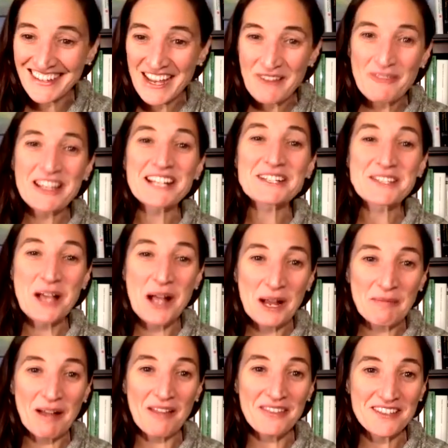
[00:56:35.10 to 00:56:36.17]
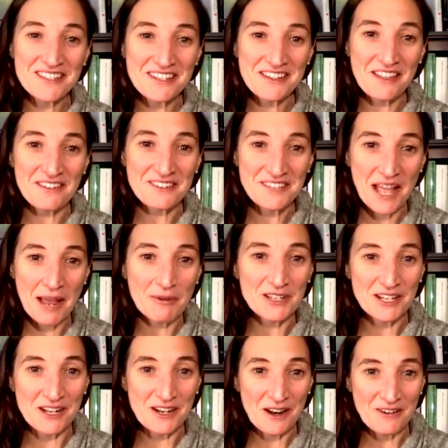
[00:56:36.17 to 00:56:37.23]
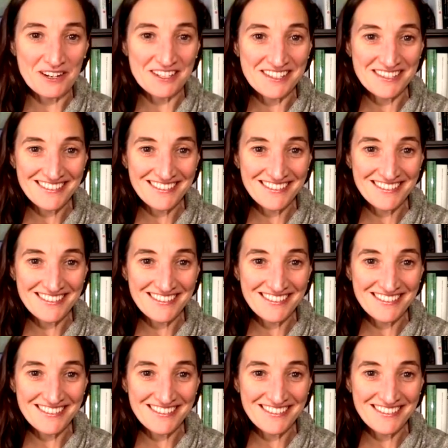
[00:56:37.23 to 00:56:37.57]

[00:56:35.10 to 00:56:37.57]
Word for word: no. We can what? talk about this another time, or did it no. already?